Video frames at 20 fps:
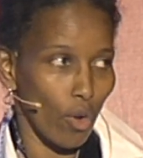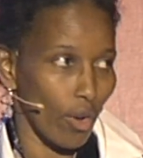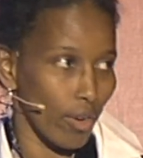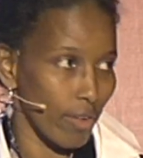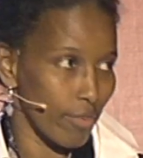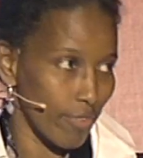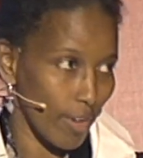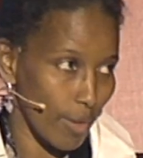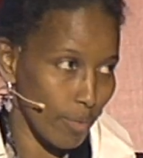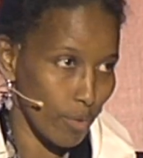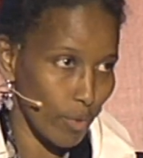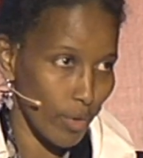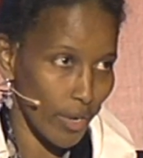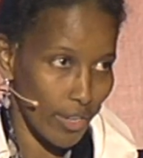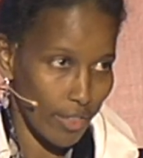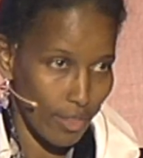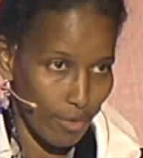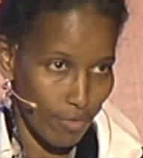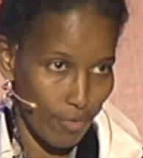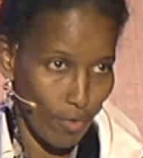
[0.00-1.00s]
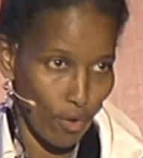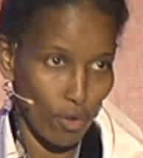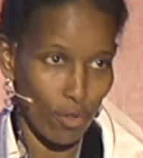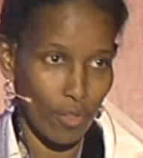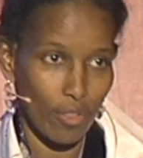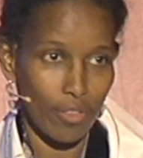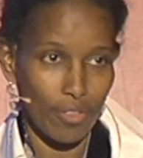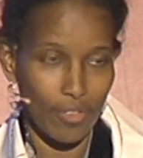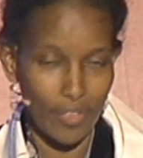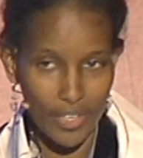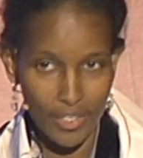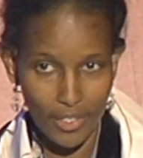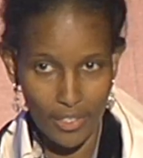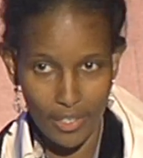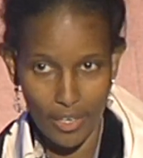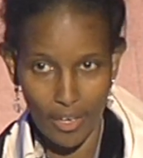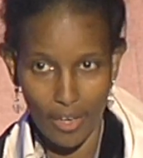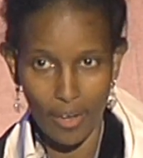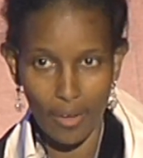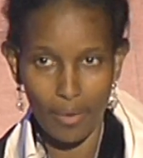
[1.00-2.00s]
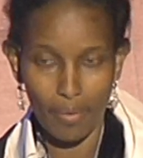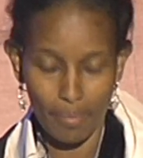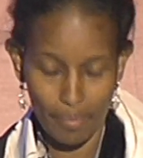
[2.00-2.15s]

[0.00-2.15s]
on February the fourth this year